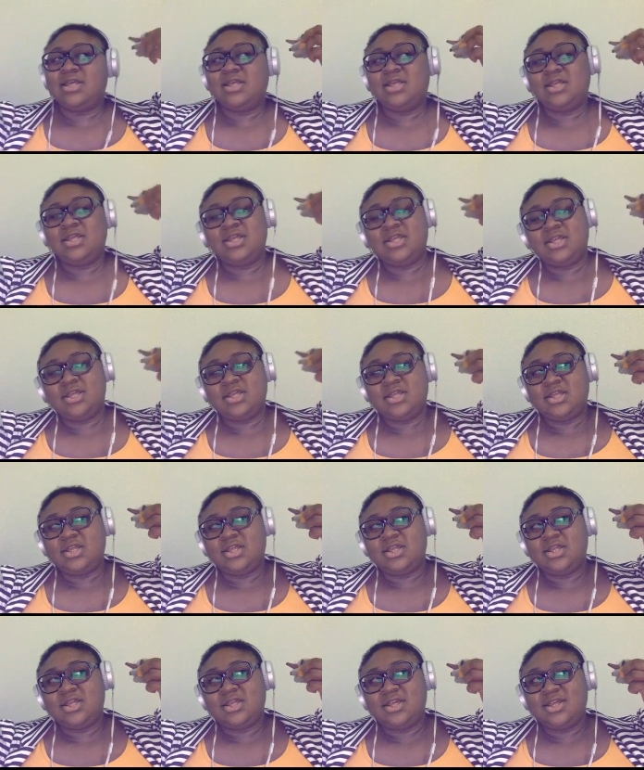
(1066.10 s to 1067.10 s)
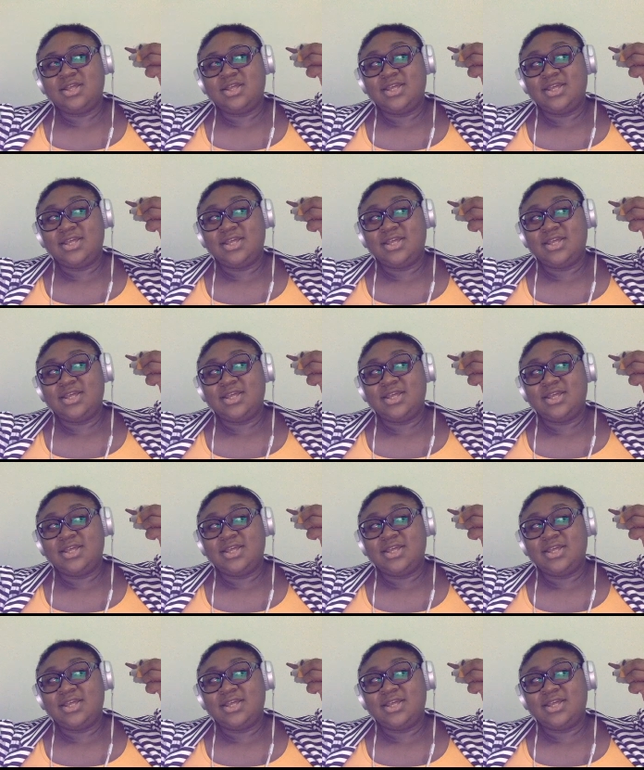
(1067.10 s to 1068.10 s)

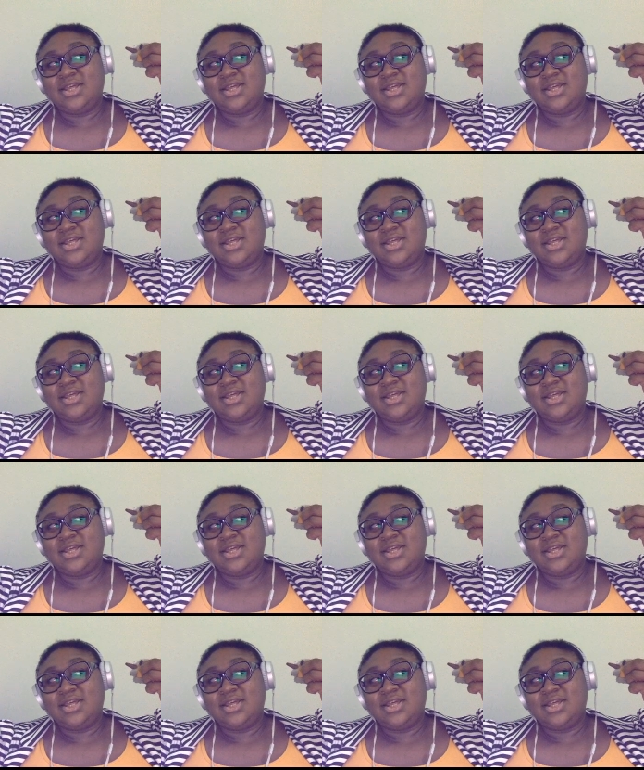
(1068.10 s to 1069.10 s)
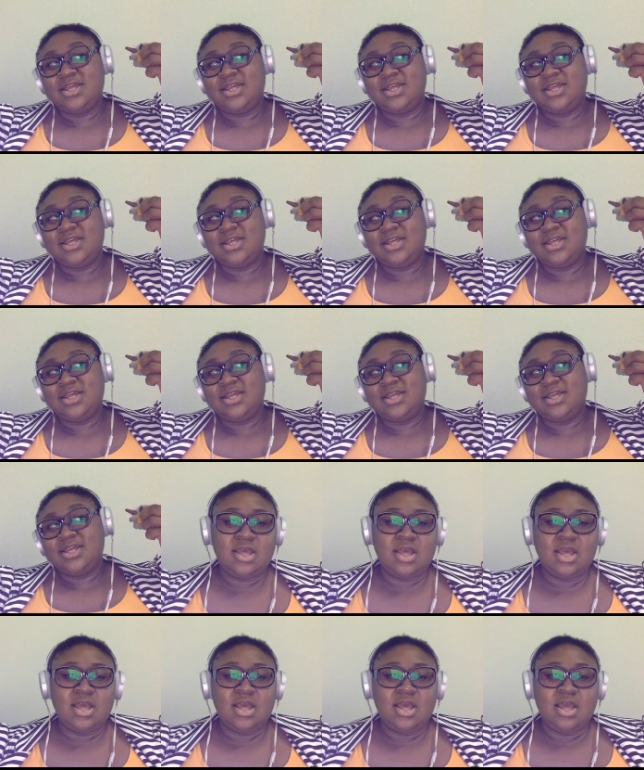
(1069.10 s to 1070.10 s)

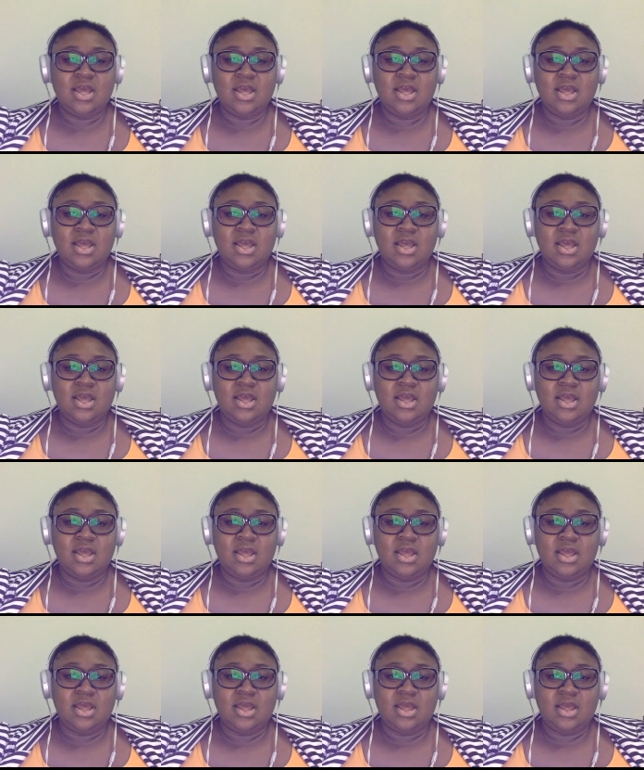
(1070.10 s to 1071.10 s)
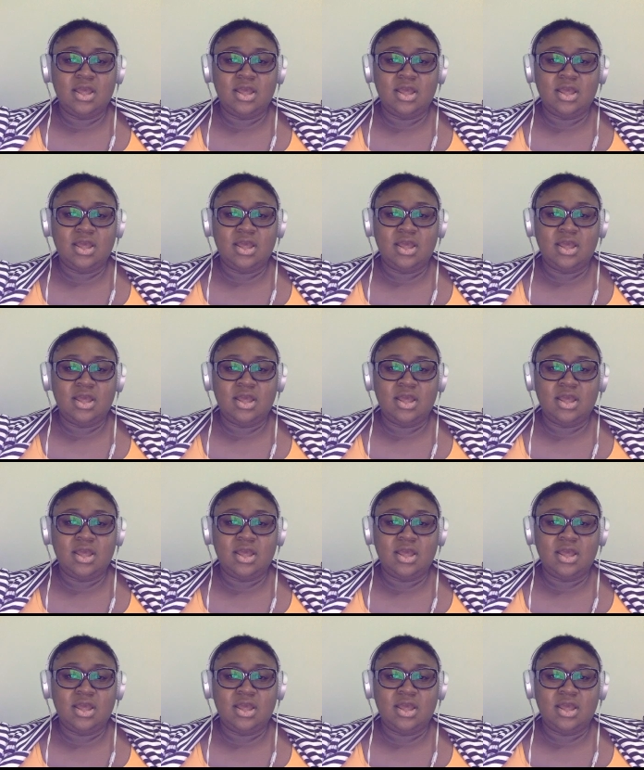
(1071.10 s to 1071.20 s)
(no one is talking)